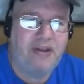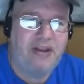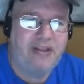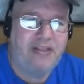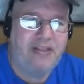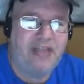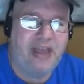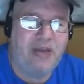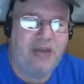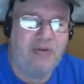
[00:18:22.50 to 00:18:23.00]

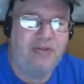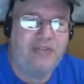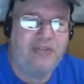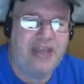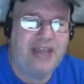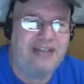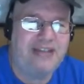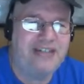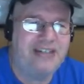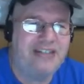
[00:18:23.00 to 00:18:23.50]

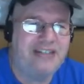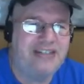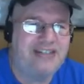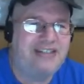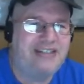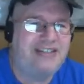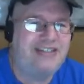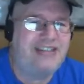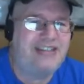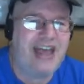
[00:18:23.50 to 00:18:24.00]
They just
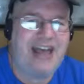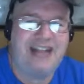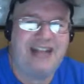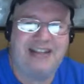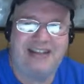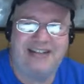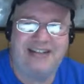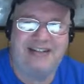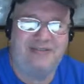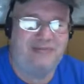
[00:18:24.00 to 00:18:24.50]
sat.
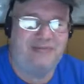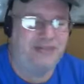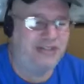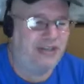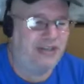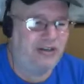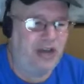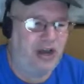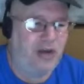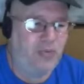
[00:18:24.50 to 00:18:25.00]
It was
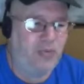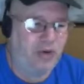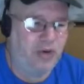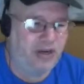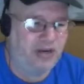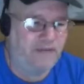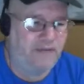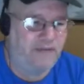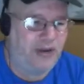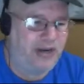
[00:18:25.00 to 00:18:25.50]
no, we're
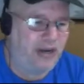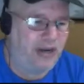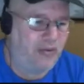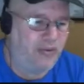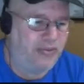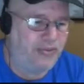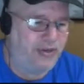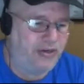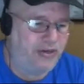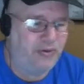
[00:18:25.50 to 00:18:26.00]
going to find out
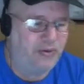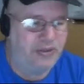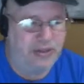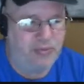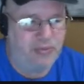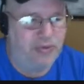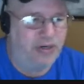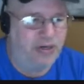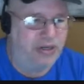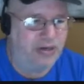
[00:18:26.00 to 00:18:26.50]
what they're doing.
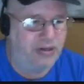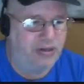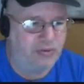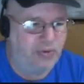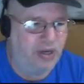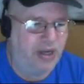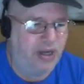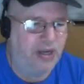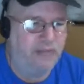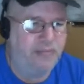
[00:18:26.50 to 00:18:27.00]
Then we're going
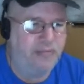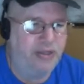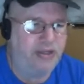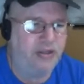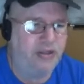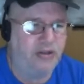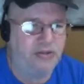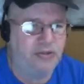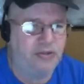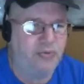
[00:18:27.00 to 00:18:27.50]
to be
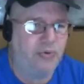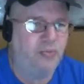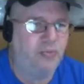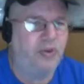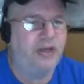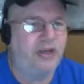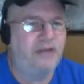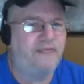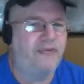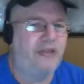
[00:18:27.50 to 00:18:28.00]
closing. We're
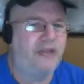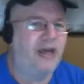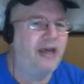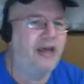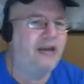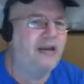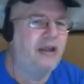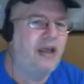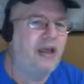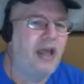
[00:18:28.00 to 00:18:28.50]
waiting for
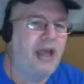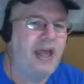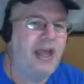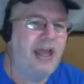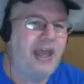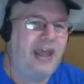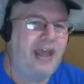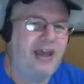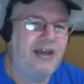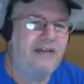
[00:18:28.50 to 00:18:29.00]
that.
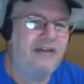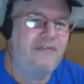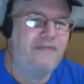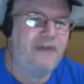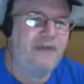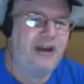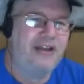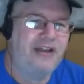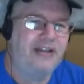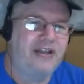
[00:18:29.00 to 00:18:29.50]
And
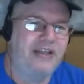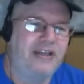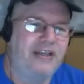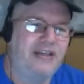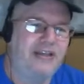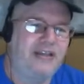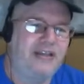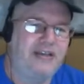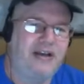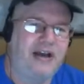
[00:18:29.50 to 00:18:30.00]

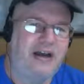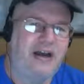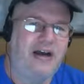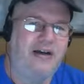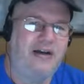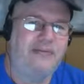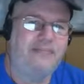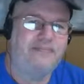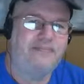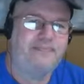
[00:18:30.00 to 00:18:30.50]
finally,
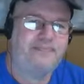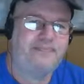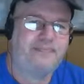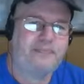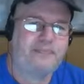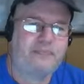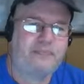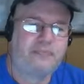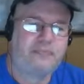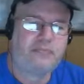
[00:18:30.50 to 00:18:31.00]

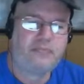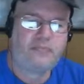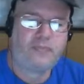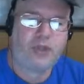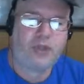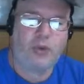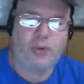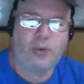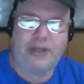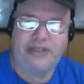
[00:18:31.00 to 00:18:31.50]

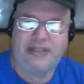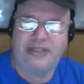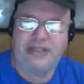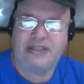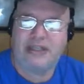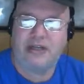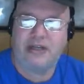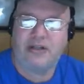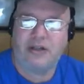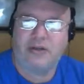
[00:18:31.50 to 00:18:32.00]
when
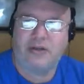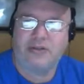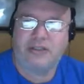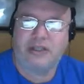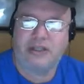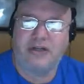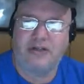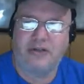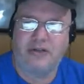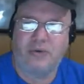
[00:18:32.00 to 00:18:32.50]
Disney closed
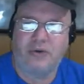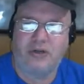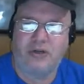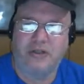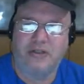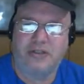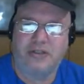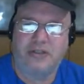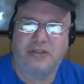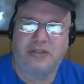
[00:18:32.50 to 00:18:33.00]
their
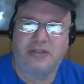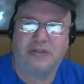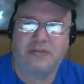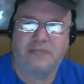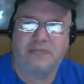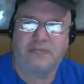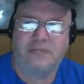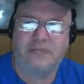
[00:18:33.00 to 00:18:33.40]
doors,